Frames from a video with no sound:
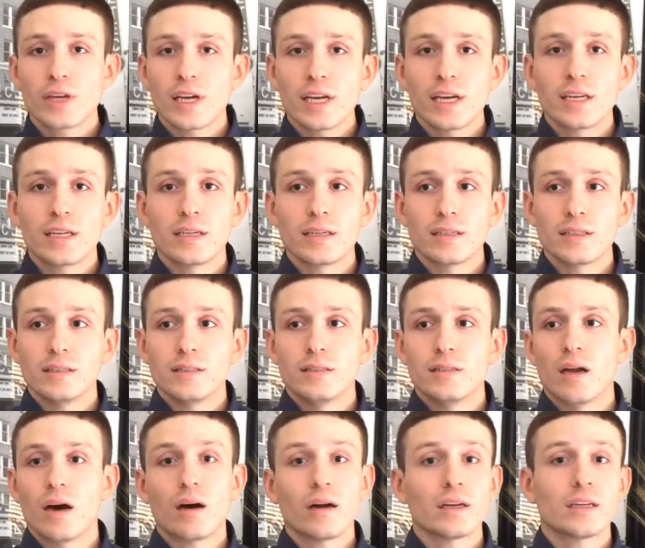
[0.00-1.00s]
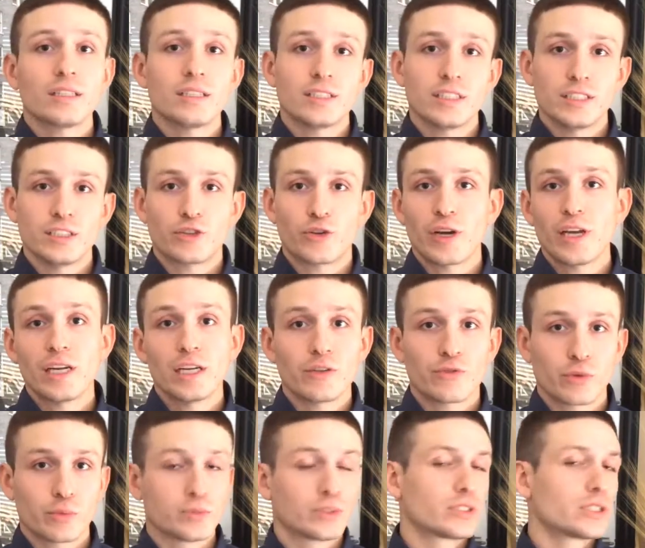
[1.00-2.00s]
getting knowledge and training
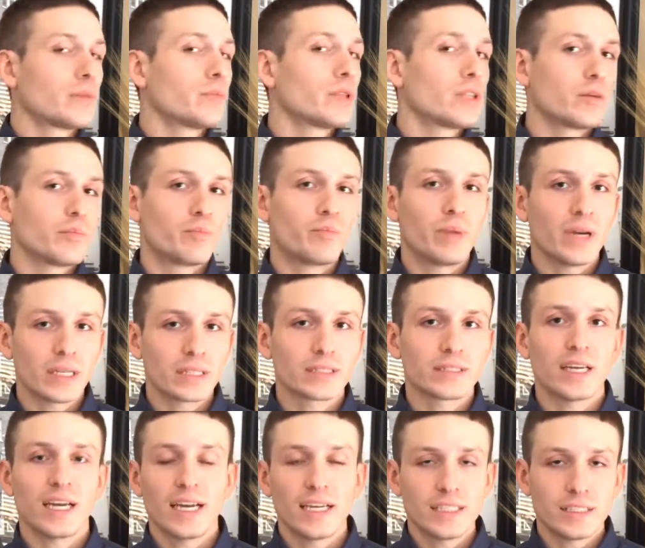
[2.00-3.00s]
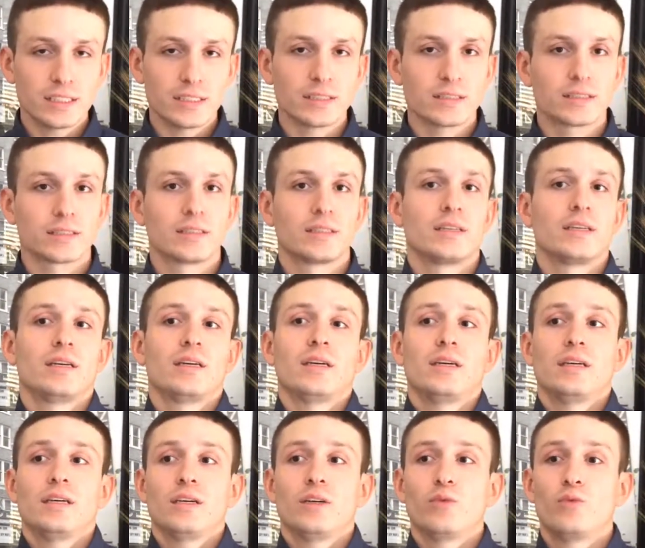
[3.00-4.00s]
from some of the best agents,
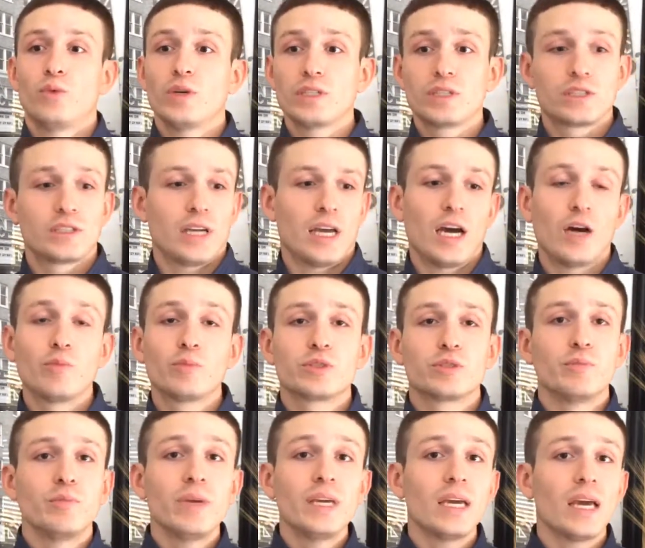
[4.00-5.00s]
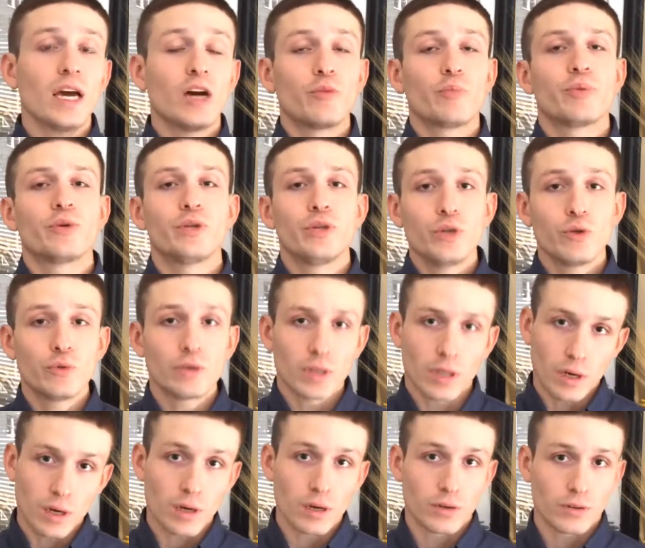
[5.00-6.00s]
which helps me help you in the
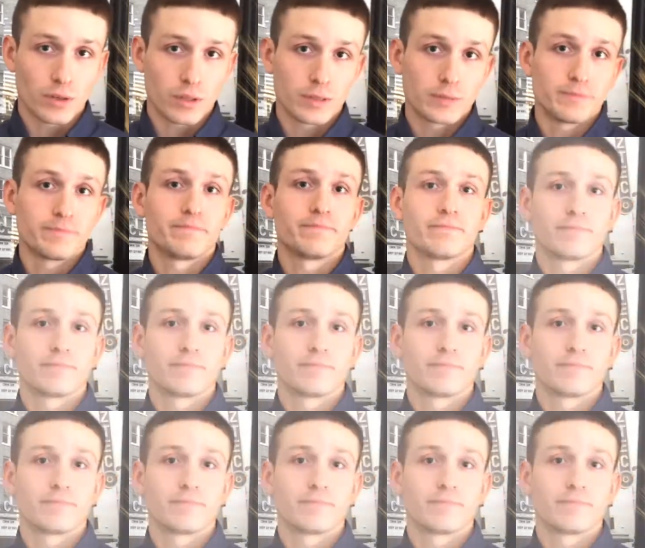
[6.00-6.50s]
long run.